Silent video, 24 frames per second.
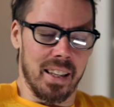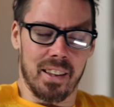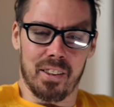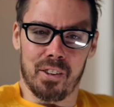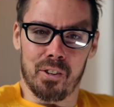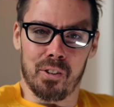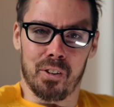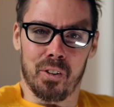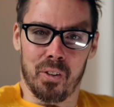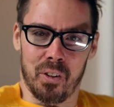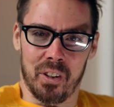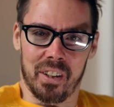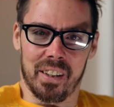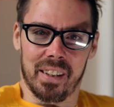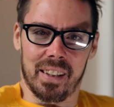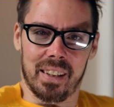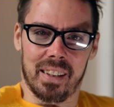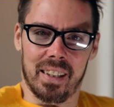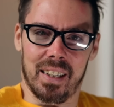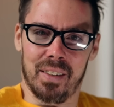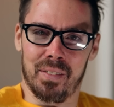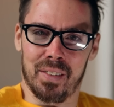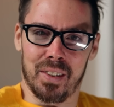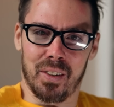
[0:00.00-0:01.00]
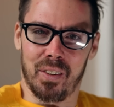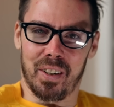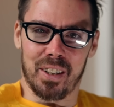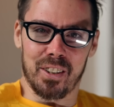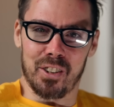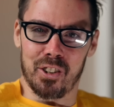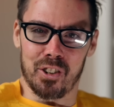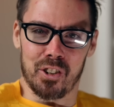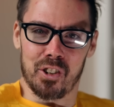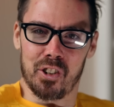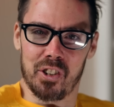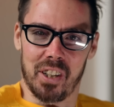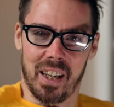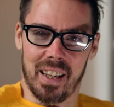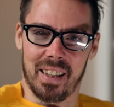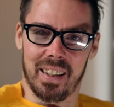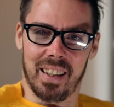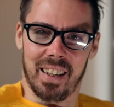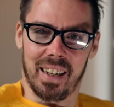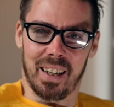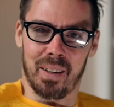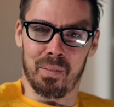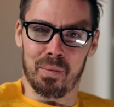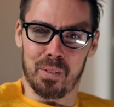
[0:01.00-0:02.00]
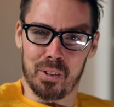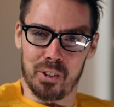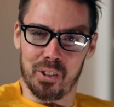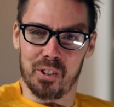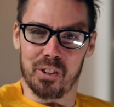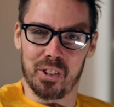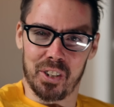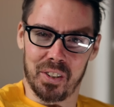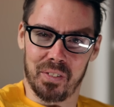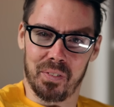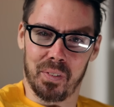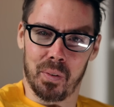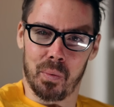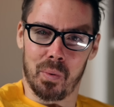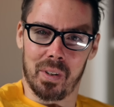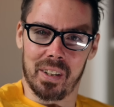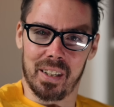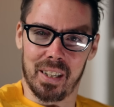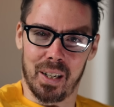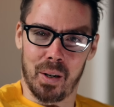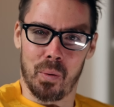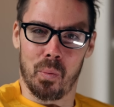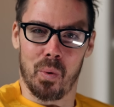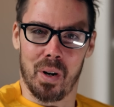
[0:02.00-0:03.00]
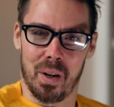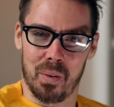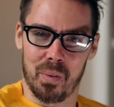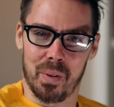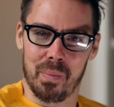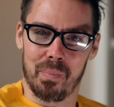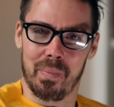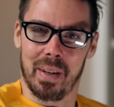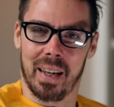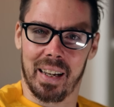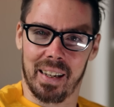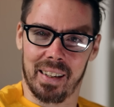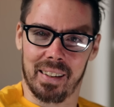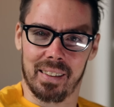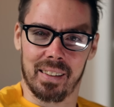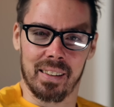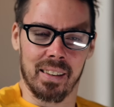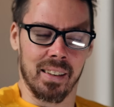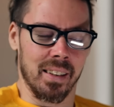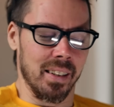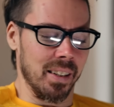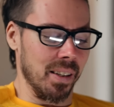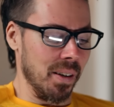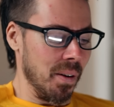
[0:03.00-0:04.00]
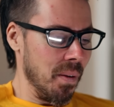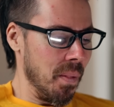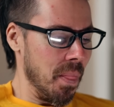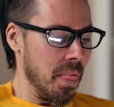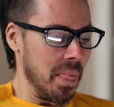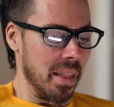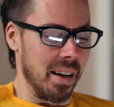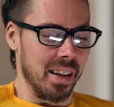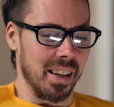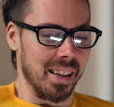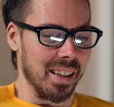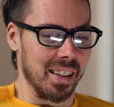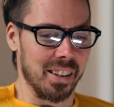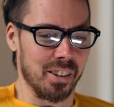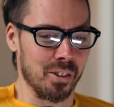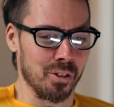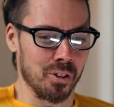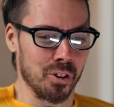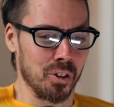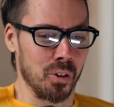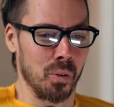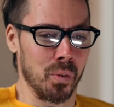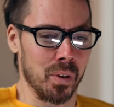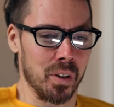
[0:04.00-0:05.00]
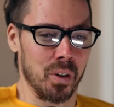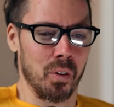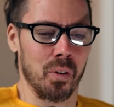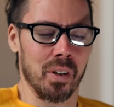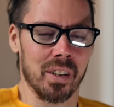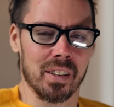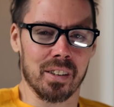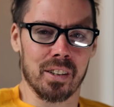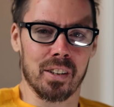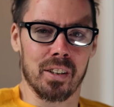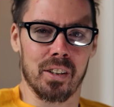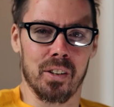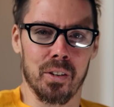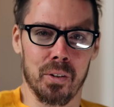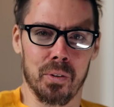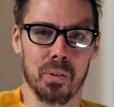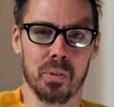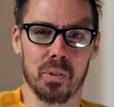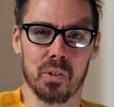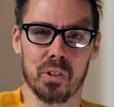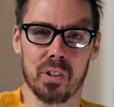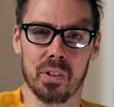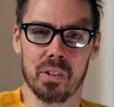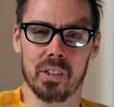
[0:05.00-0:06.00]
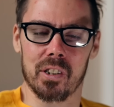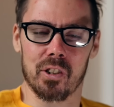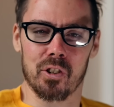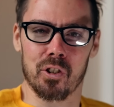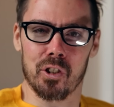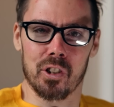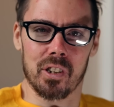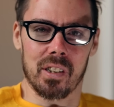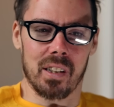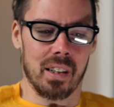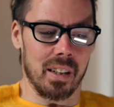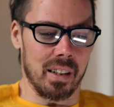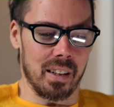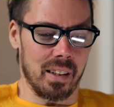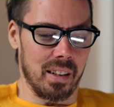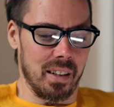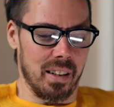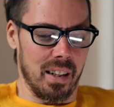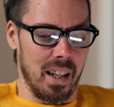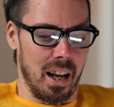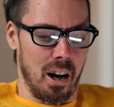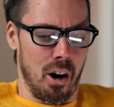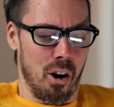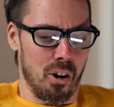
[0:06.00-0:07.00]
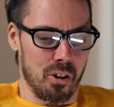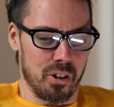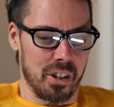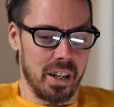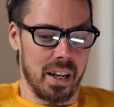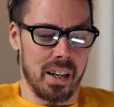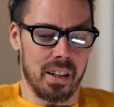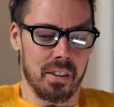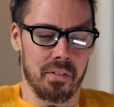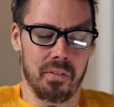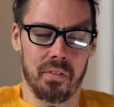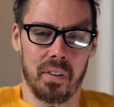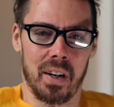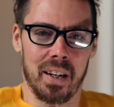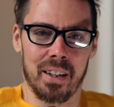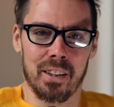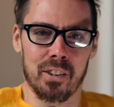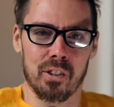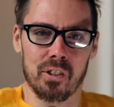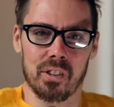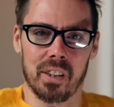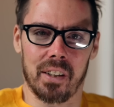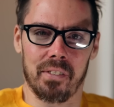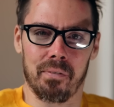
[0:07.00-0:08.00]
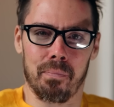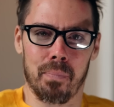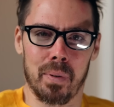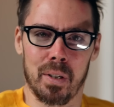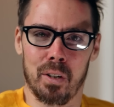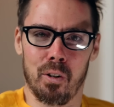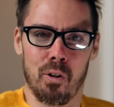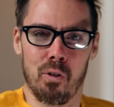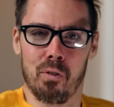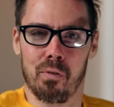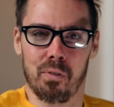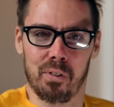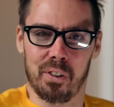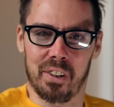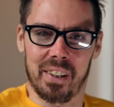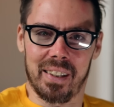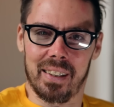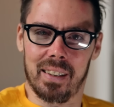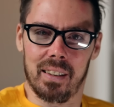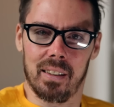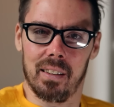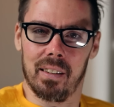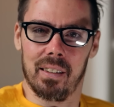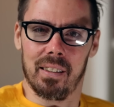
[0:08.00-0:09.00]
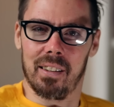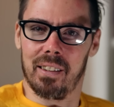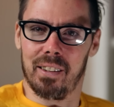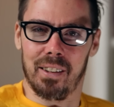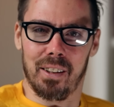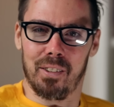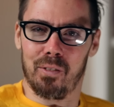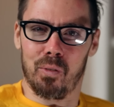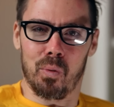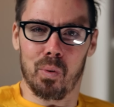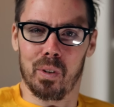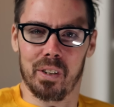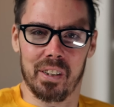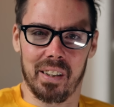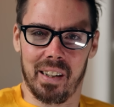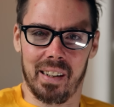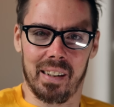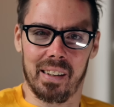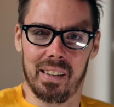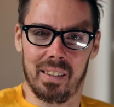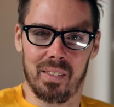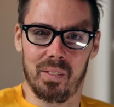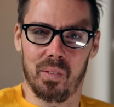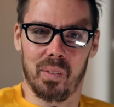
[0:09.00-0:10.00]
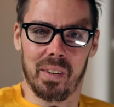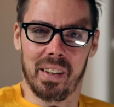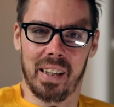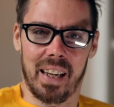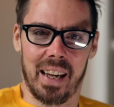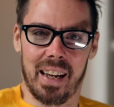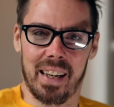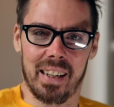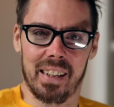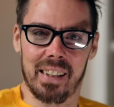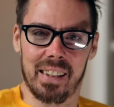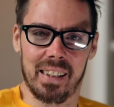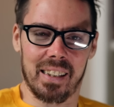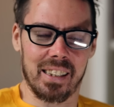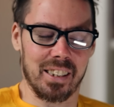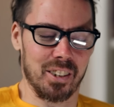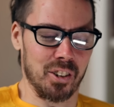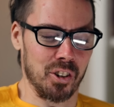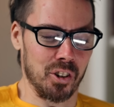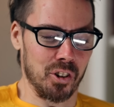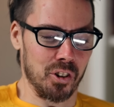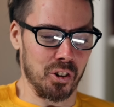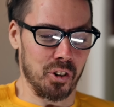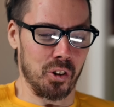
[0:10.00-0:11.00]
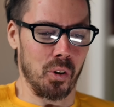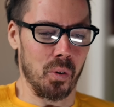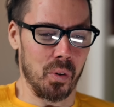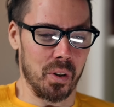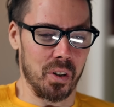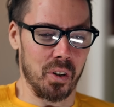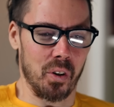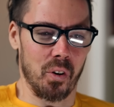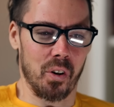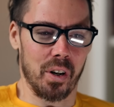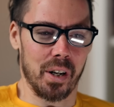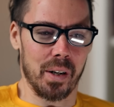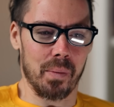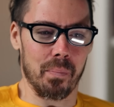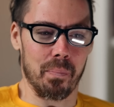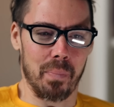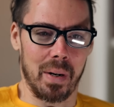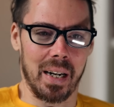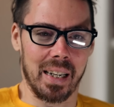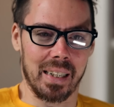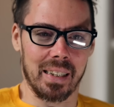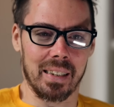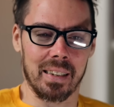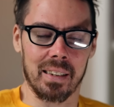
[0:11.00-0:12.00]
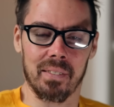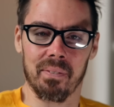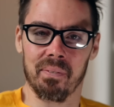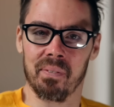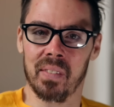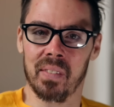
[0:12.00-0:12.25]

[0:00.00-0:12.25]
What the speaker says: They're annoying, even though I just said that I'm searching for one and I want one bad. They're so annoying to use. It's just the hard to edit files. I've been over it. We're done with Canon. It's just so annoying, but